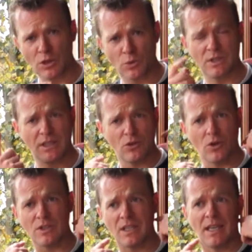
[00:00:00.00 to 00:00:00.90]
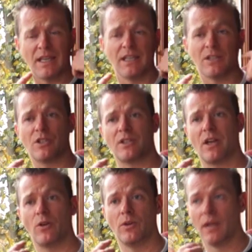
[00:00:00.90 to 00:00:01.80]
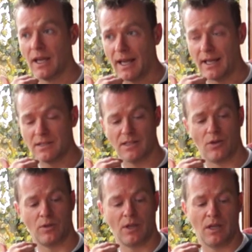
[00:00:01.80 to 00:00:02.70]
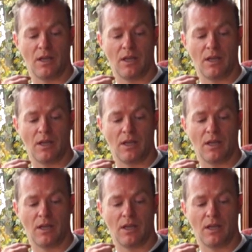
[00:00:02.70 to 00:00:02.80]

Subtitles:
you'll see the dog's ears are down, head's down,